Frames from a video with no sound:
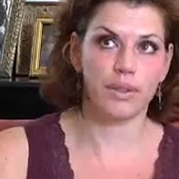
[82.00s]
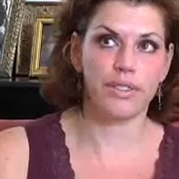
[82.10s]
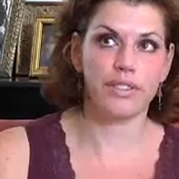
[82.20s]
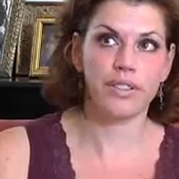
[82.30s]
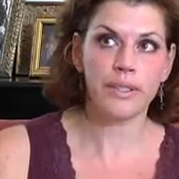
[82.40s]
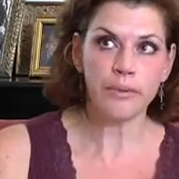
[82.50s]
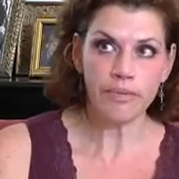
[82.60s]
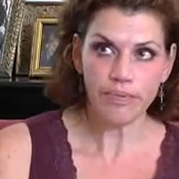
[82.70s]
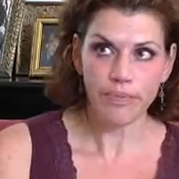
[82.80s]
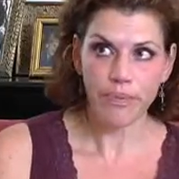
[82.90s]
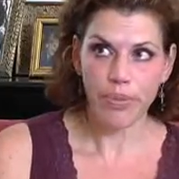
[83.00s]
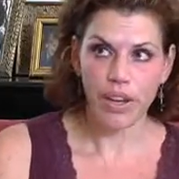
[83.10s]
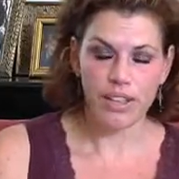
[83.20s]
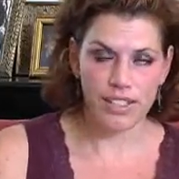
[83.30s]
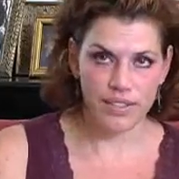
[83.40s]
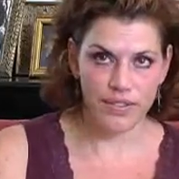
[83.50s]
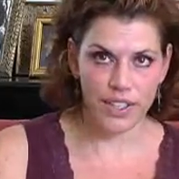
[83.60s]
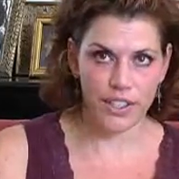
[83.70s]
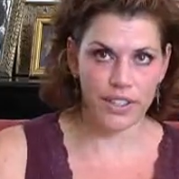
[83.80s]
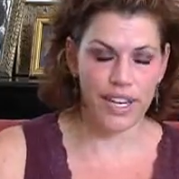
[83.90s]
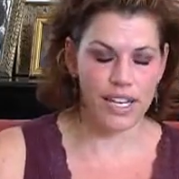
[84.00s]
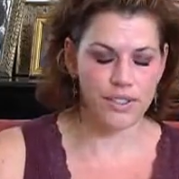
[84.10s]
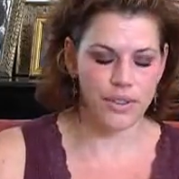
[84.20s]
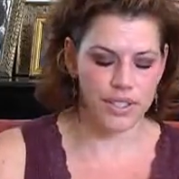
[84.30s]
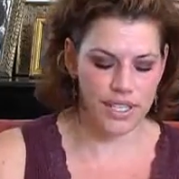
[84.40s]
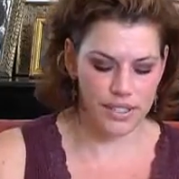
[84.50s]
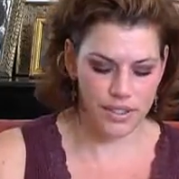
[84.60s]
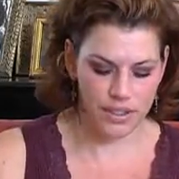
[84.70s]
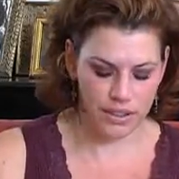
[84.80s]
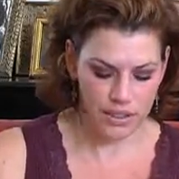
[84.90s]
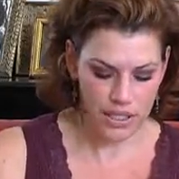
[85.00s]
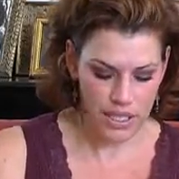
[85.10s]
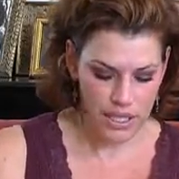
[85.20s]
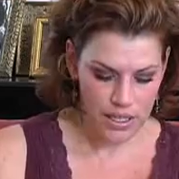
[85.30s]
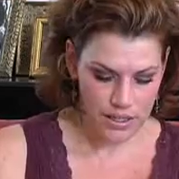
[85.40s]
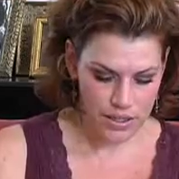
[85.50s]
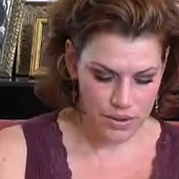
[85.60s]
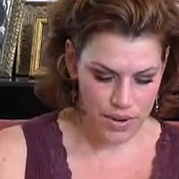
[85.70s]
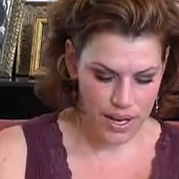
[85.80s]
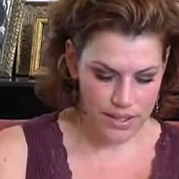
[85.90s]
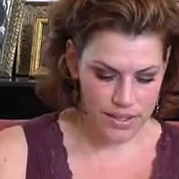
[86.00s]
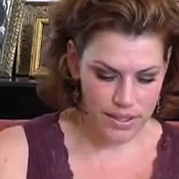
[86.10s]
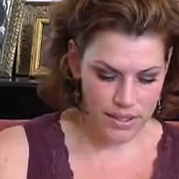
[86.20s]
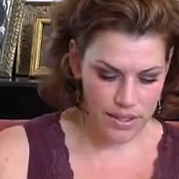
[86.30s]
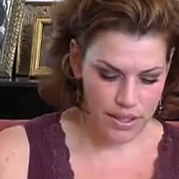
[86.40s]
there was severe gastrointestinal distress.